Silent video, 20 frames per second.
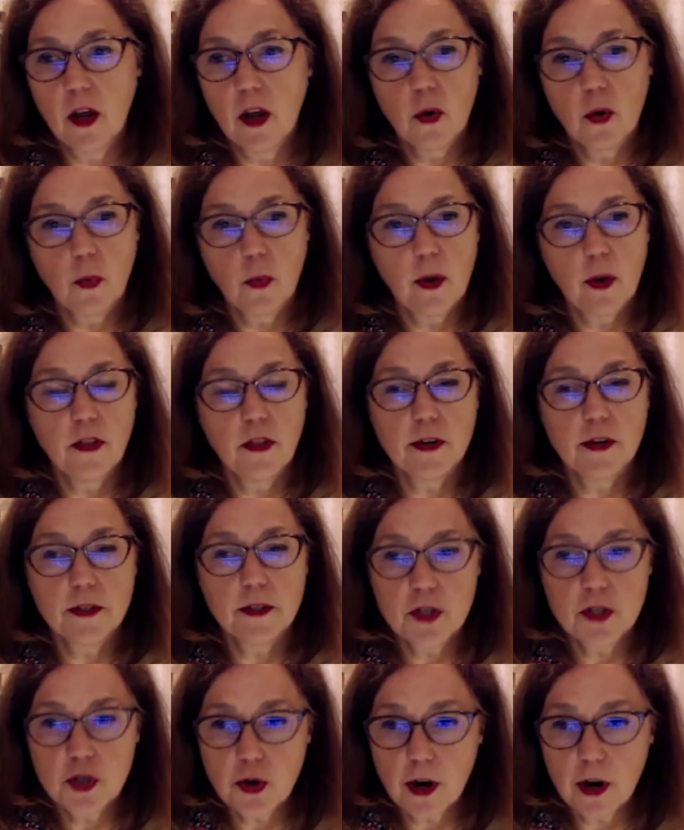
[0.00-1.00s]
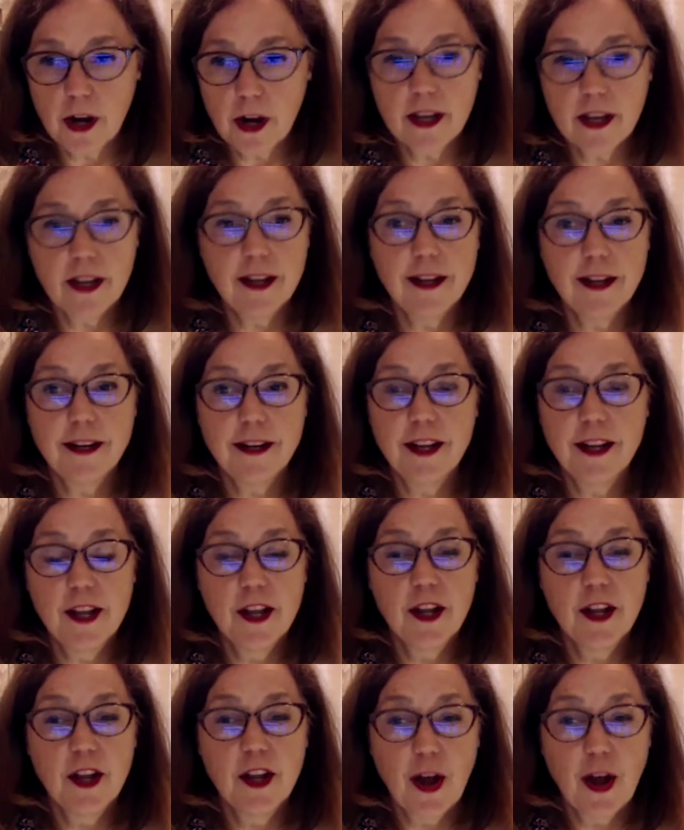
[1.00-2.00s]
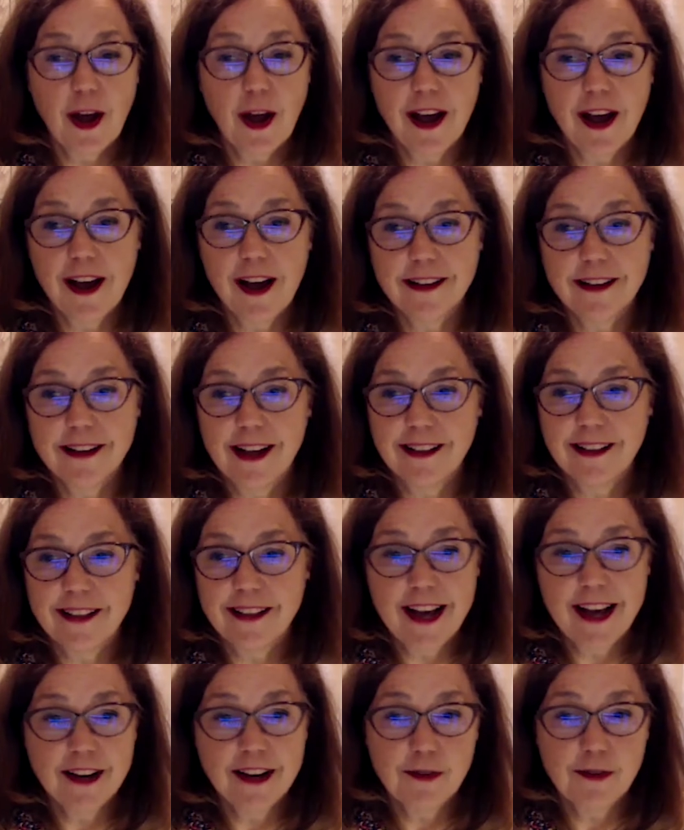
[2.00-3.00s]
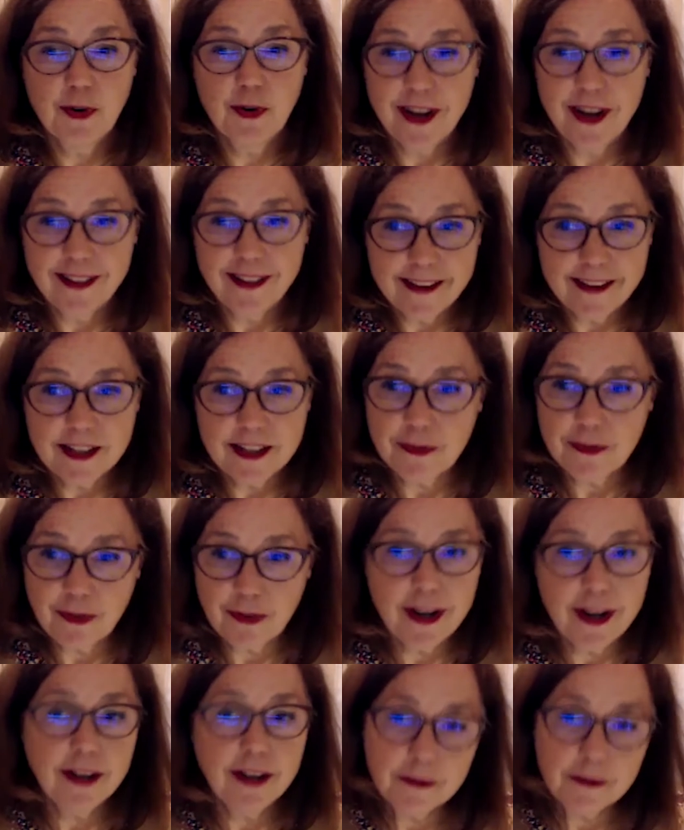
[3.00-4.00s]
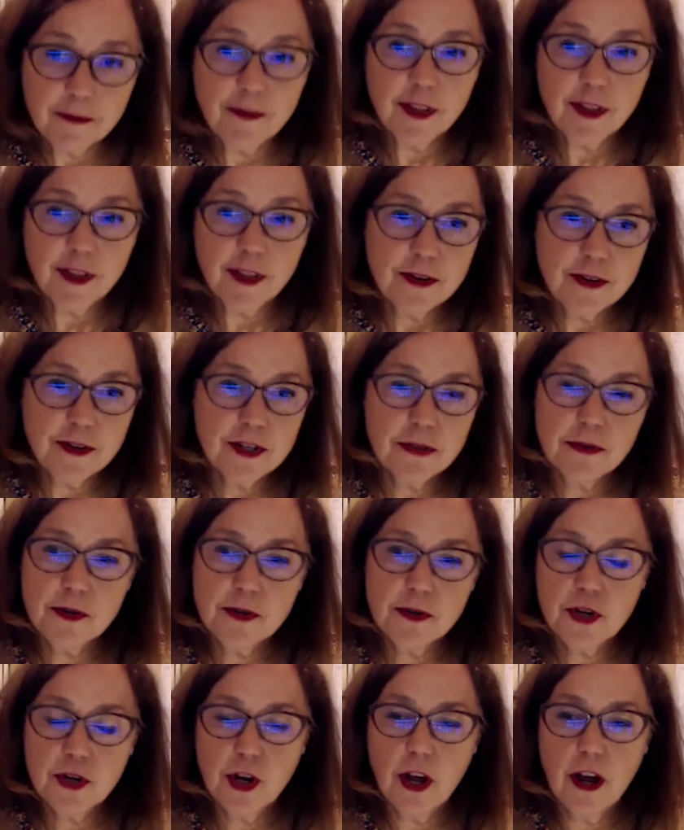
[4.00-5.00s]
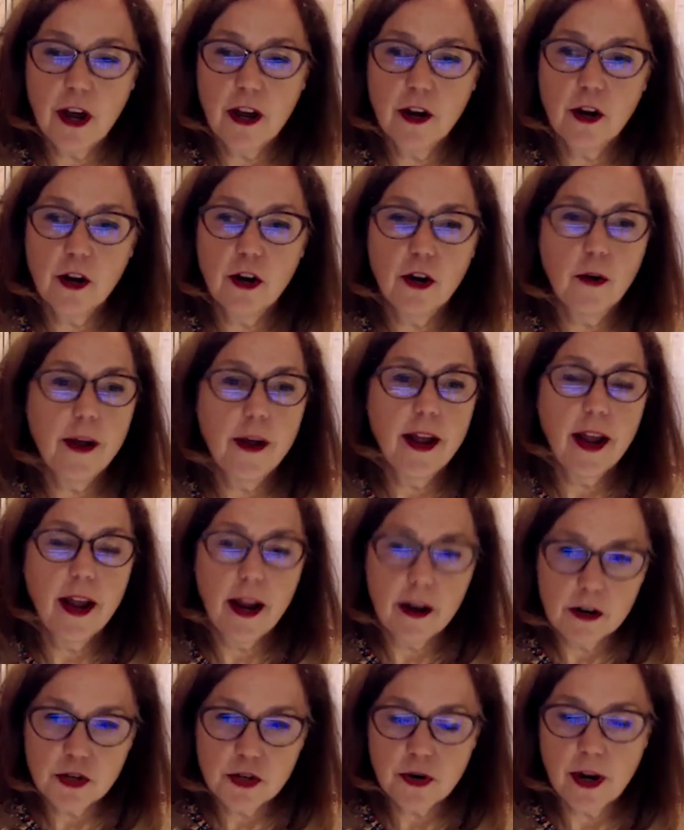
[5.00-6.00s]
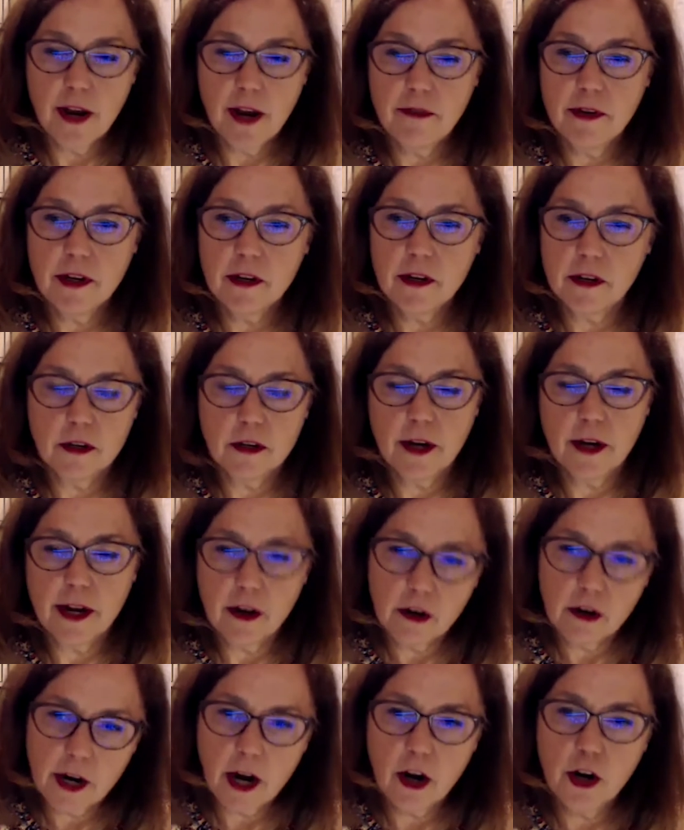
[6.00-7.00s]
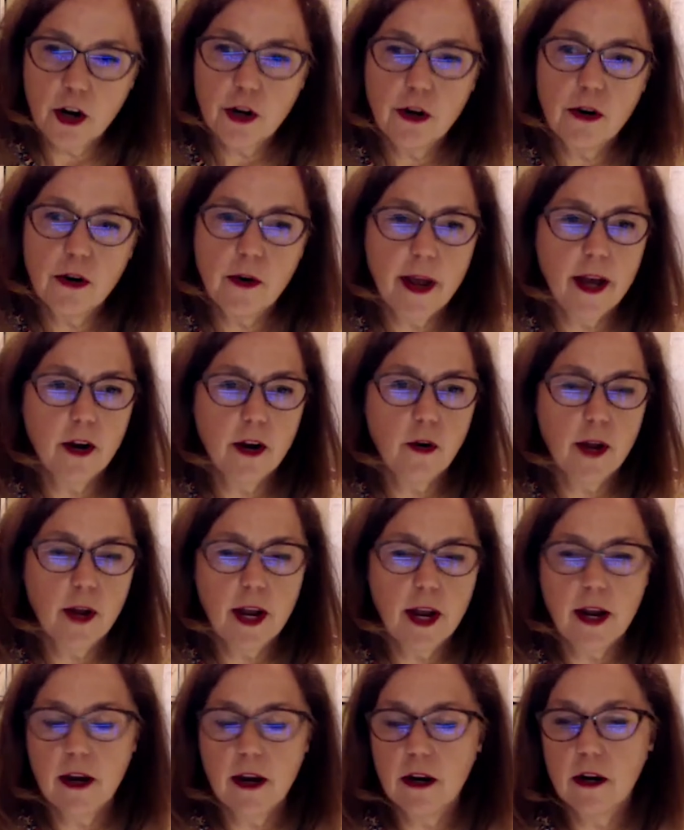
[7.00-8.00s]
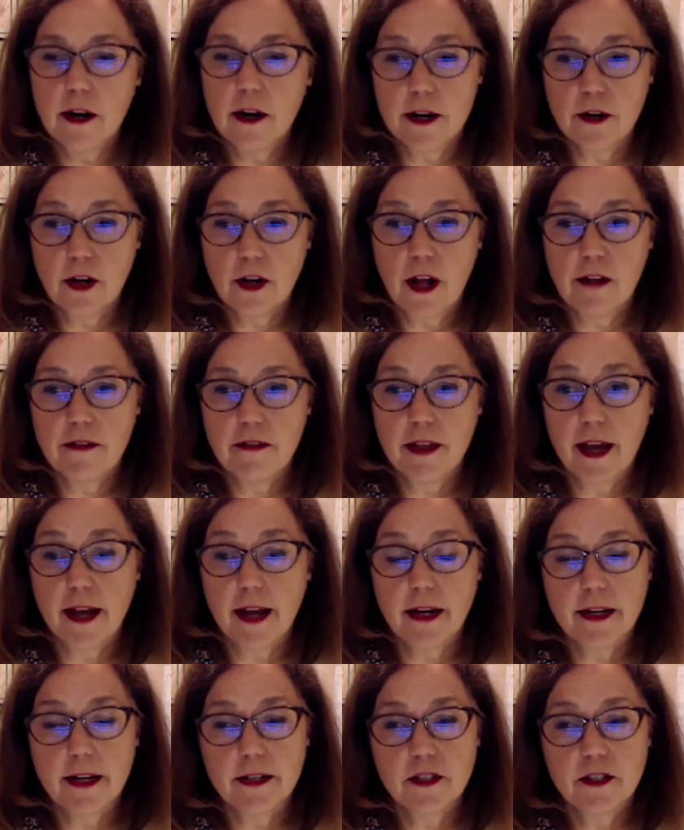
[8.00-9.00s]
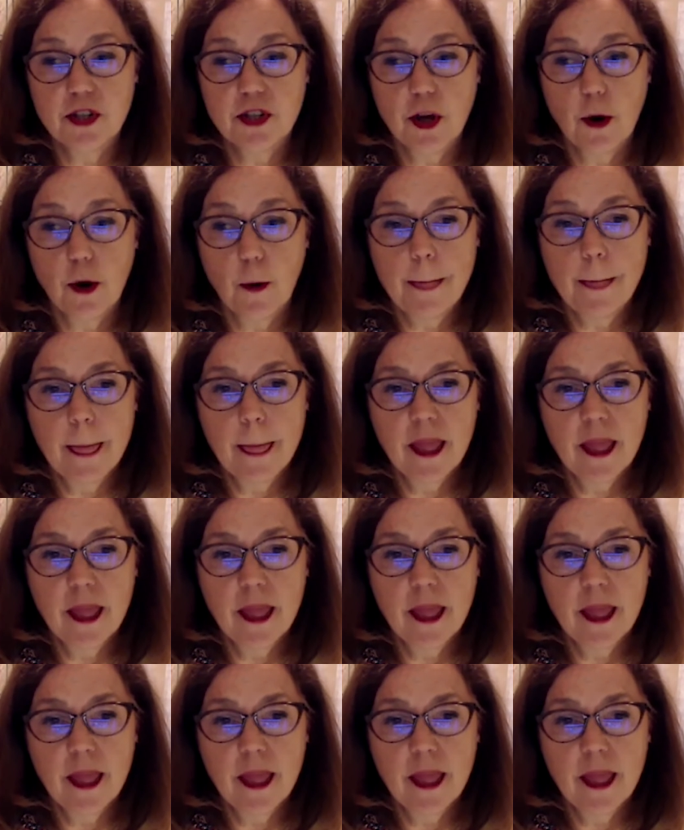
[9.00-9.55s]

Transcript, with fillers: whether it's trucking. Uh, a lot of Great Lakes freight flows through Chicago, air traffic or air cargo at O'Hare, and all of that. And so